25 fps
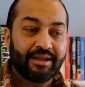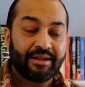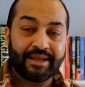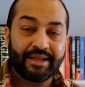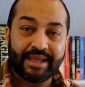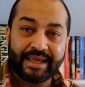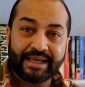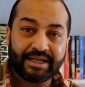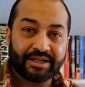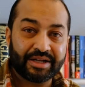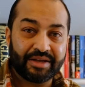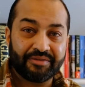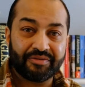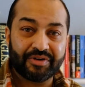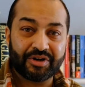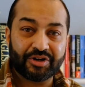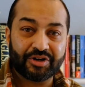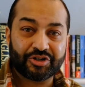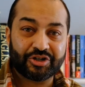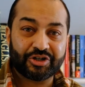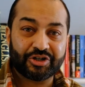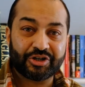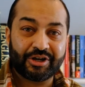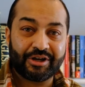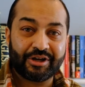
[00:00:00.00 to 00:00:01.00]
Lake
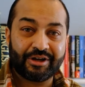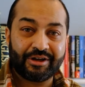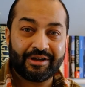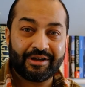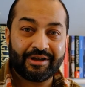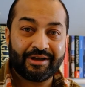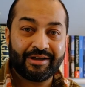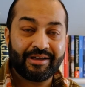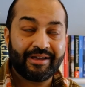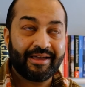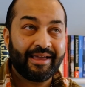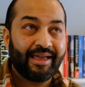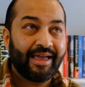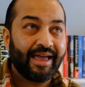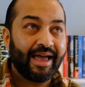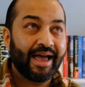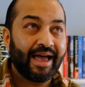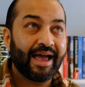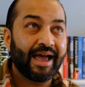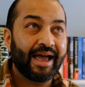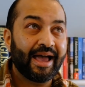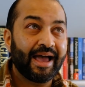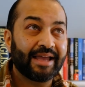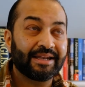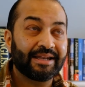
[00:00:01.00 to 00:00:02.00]
Naivasha
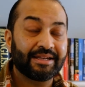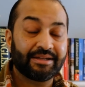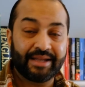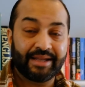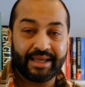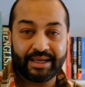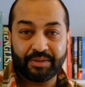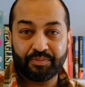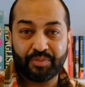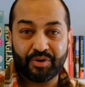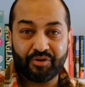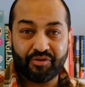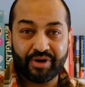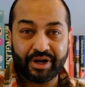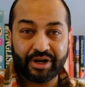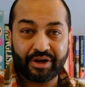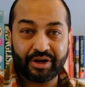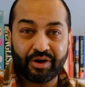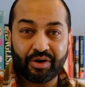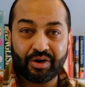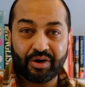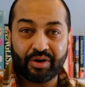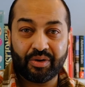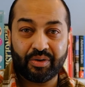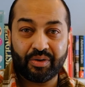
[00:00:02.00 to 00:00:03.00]
and Lake
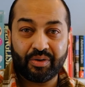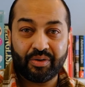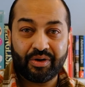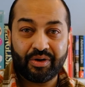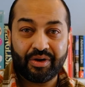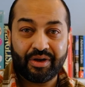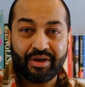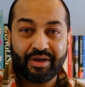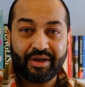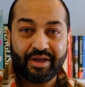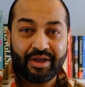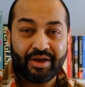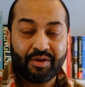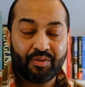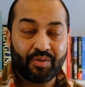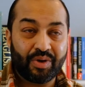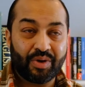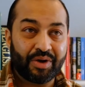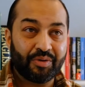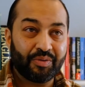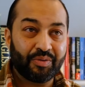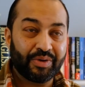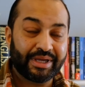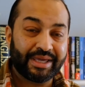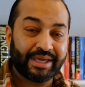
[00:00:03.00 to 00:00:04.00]
Baringo,
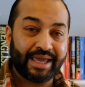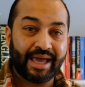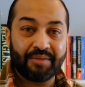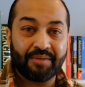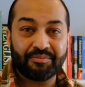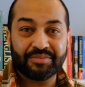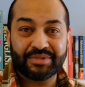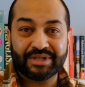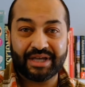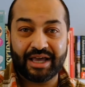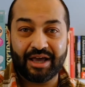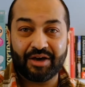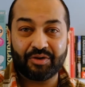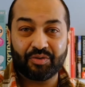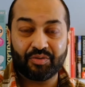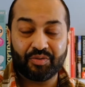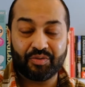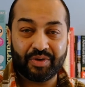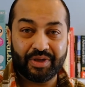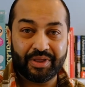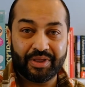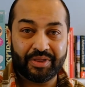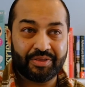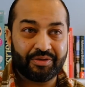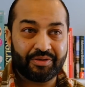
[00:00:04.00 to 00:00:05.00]
where we camped out
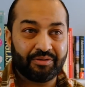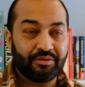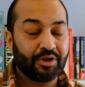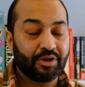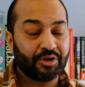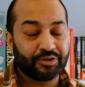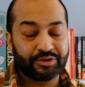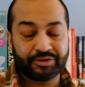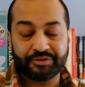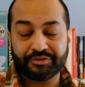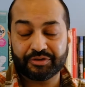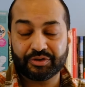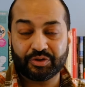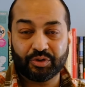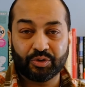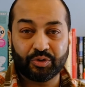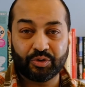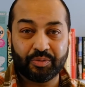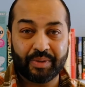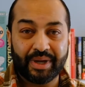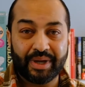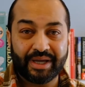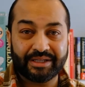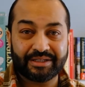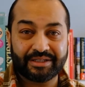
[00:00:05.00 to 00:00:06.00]
with lots of
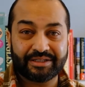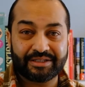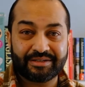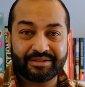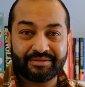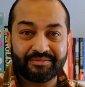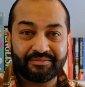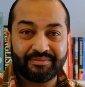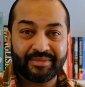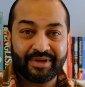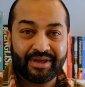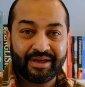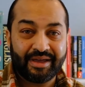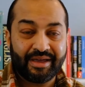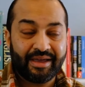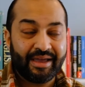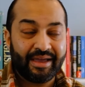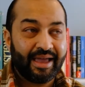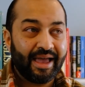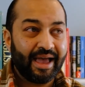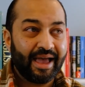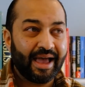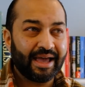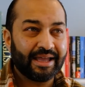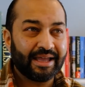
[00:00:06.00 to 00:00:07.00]
schoolmates.
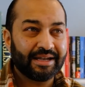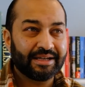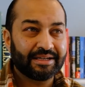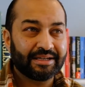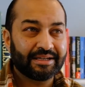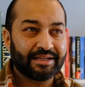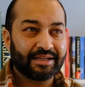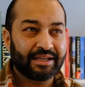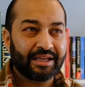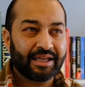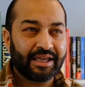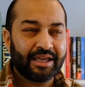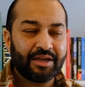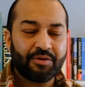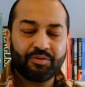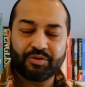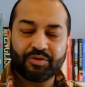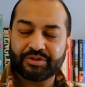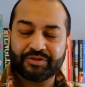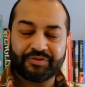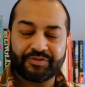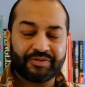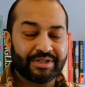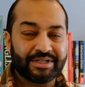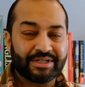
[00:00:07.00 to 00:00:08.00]
And it
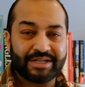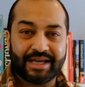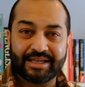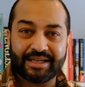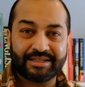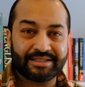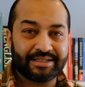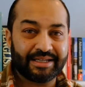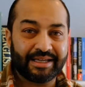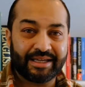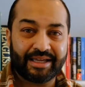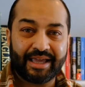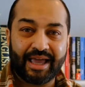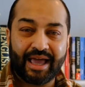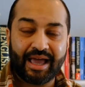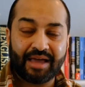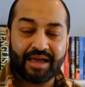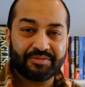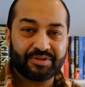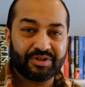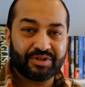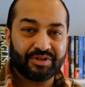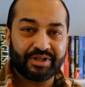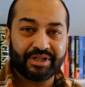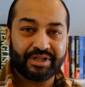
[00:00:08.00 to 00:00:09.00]
was fantastic,
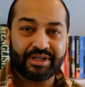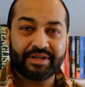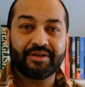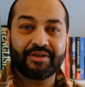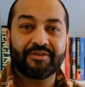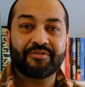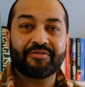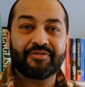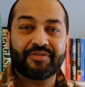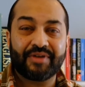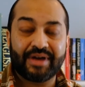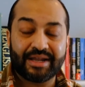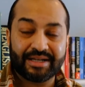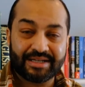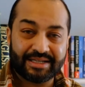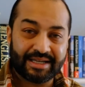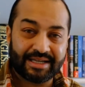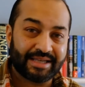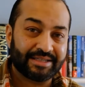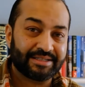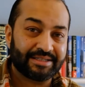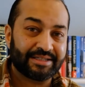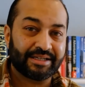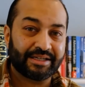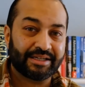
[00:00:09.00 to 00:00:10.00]
absolutely
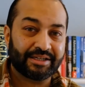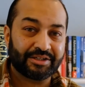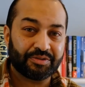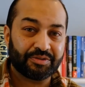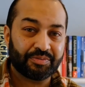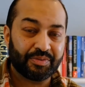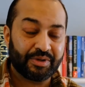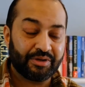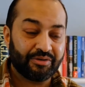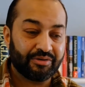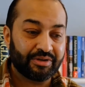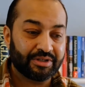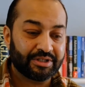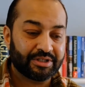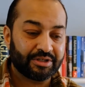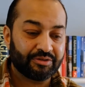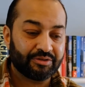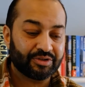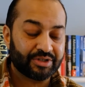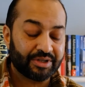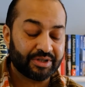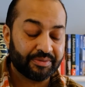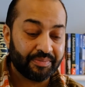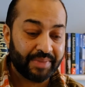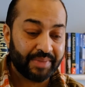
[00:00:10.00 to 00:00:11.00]
fantastic experience. It
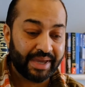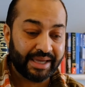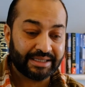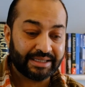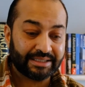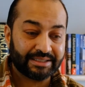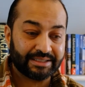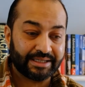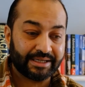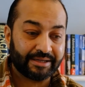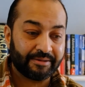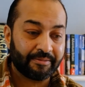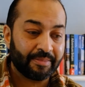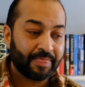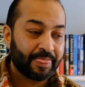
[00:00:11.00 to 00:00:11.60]
was amazing.